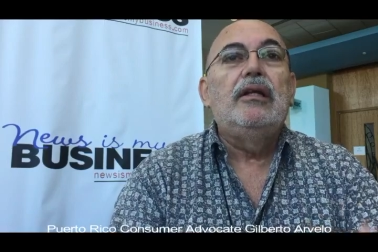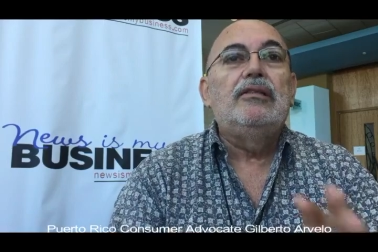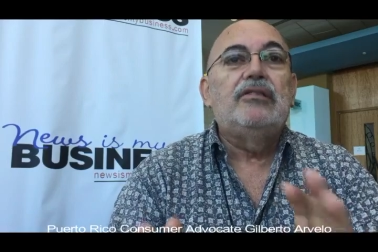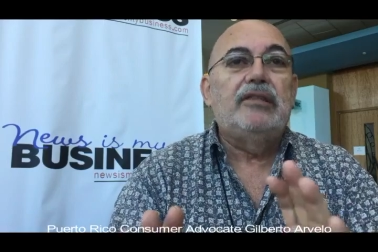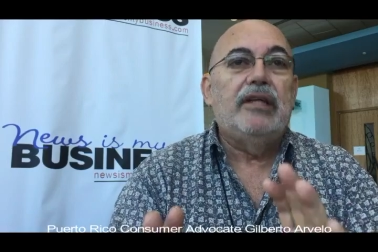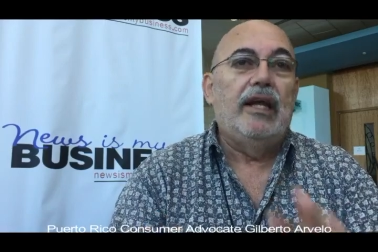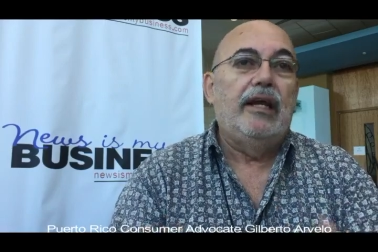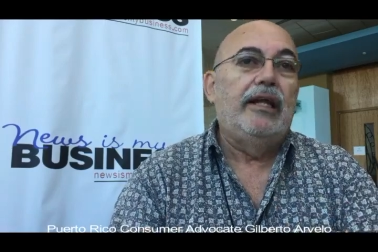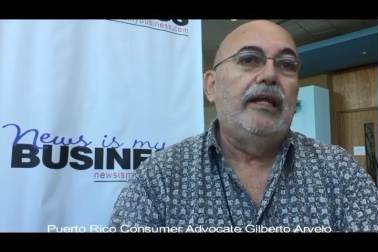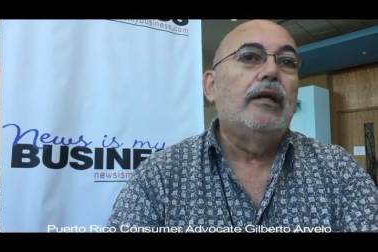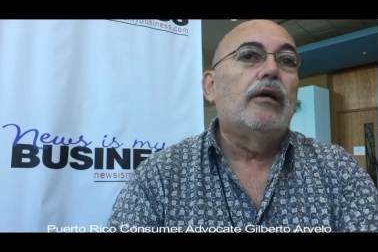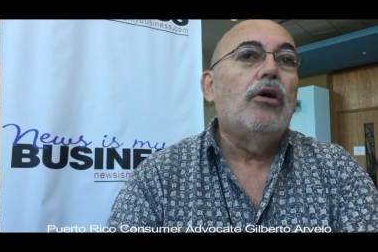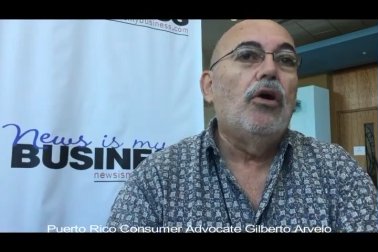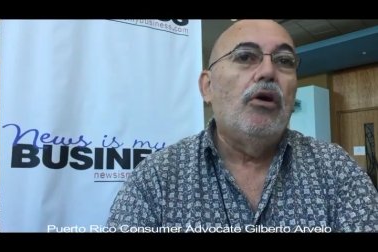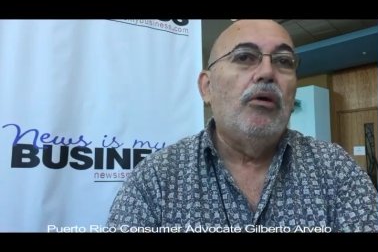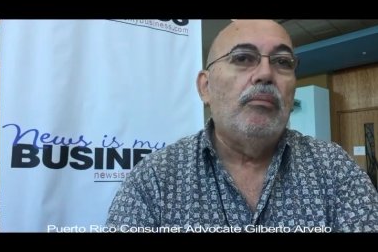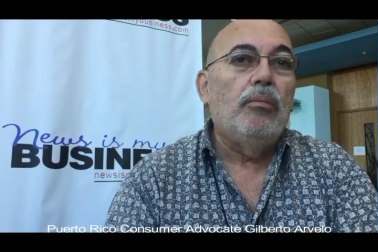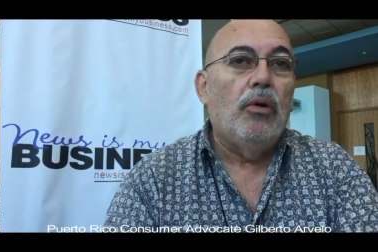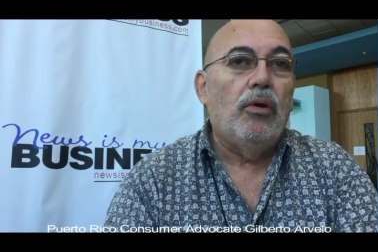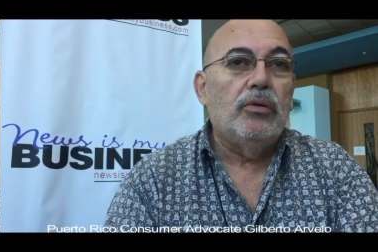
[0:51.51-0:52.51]
selling
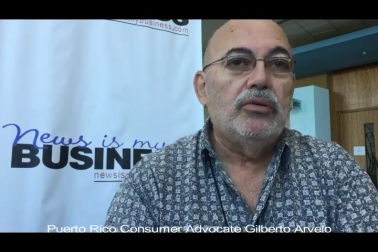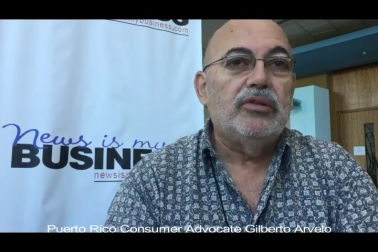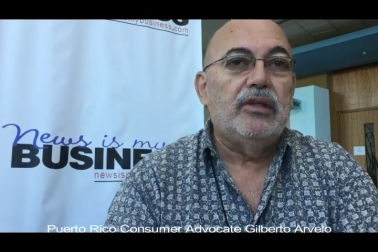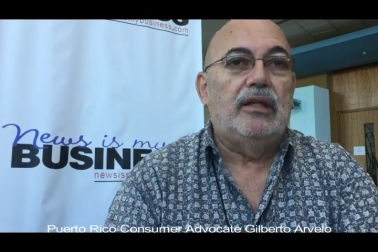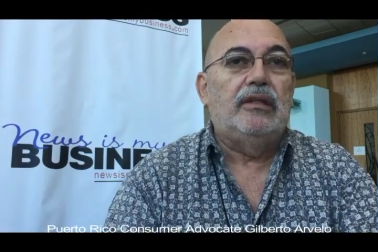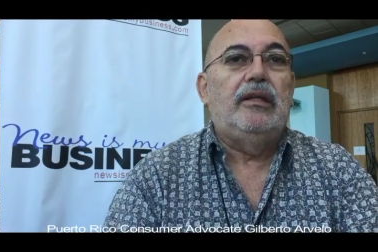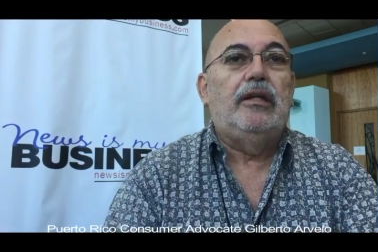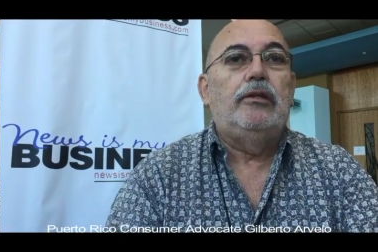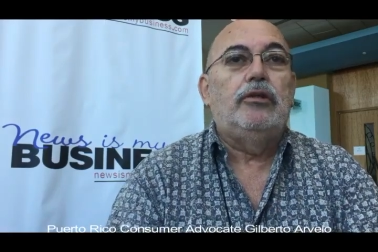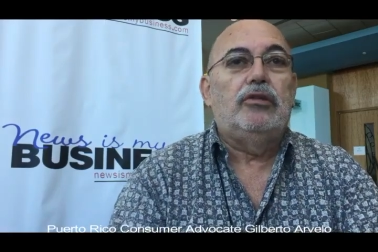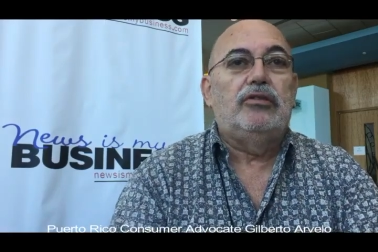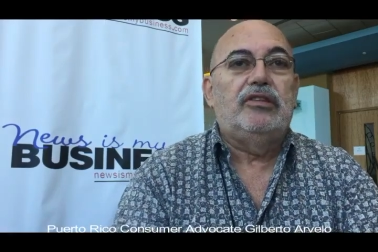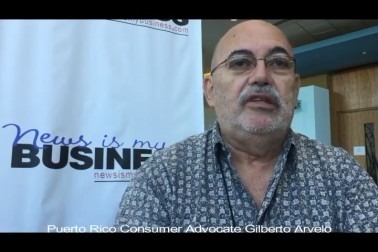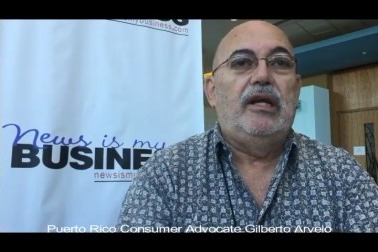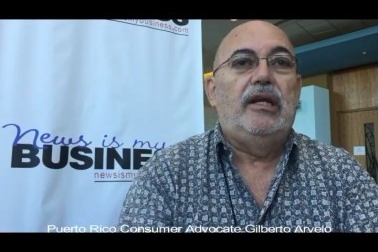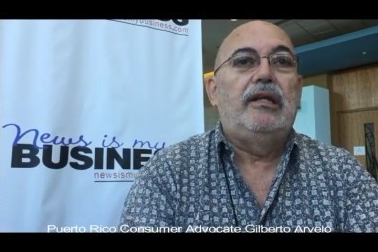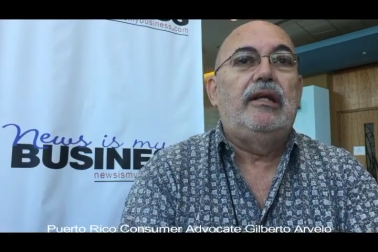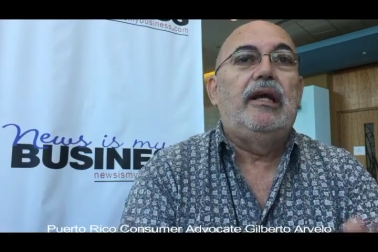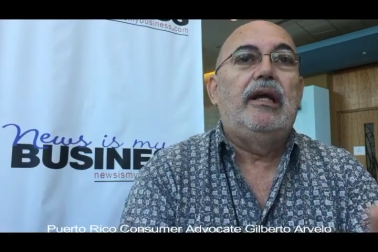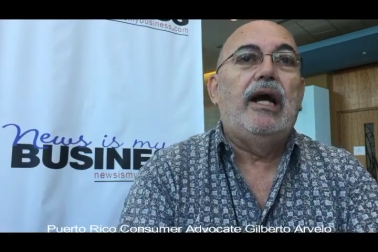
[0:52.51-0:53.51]
combos and they're just
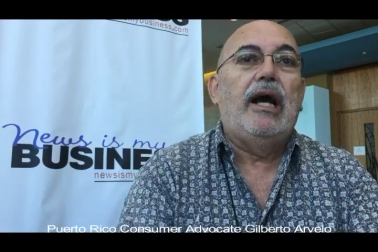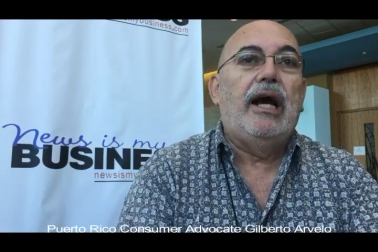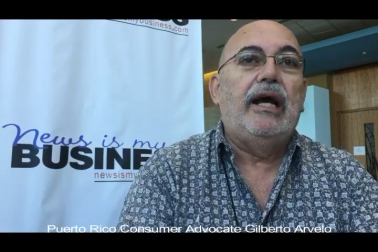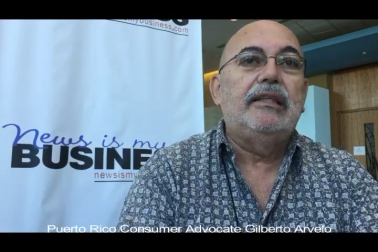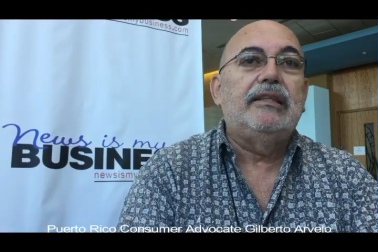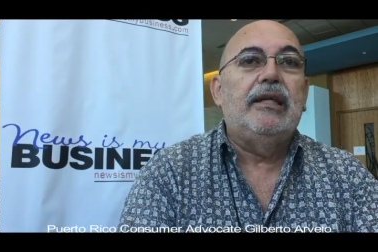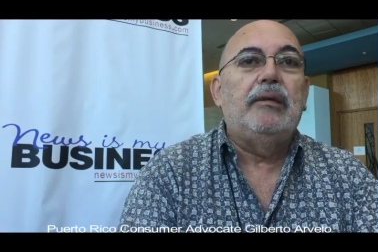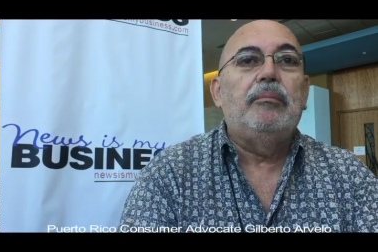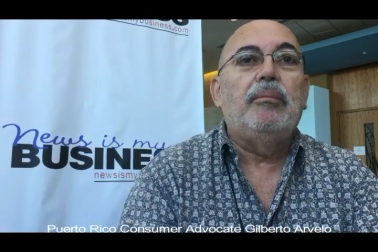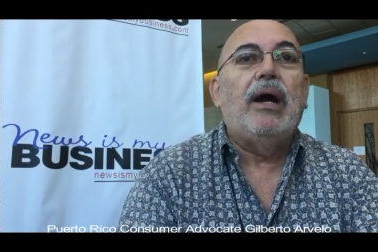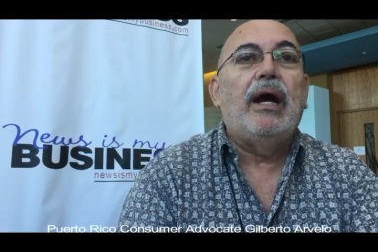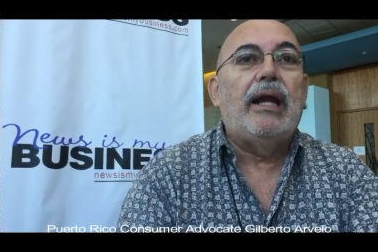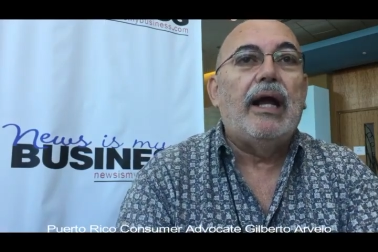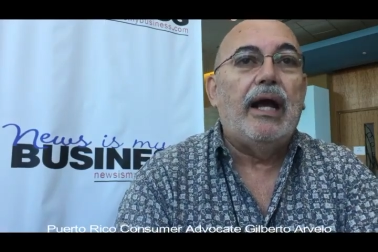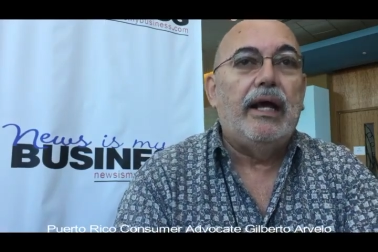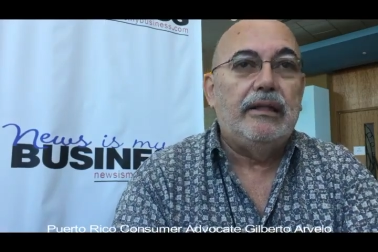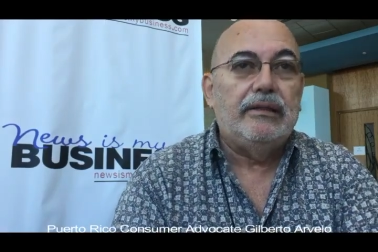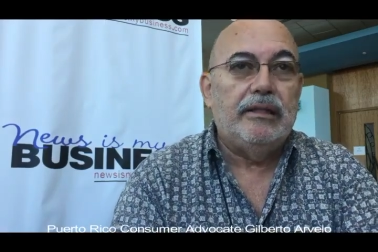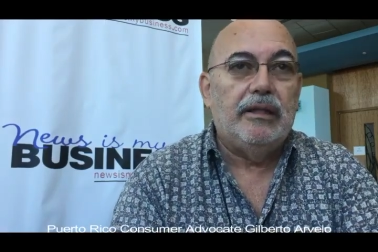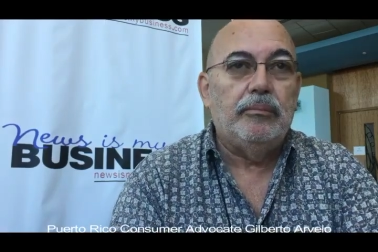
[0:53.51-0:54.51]
selling item by
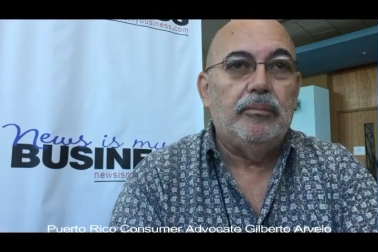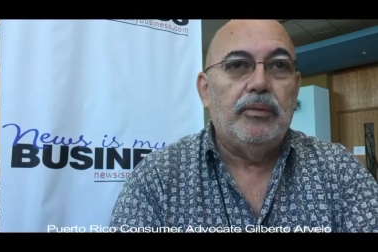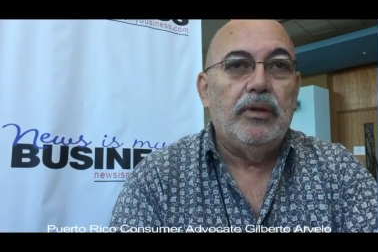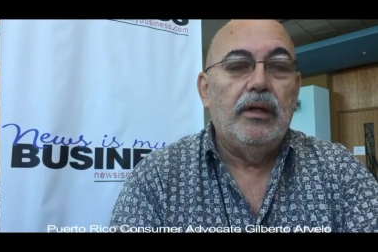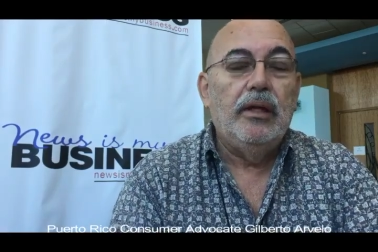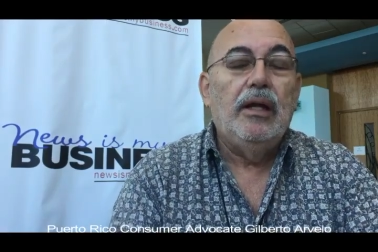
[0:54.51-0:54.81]
item.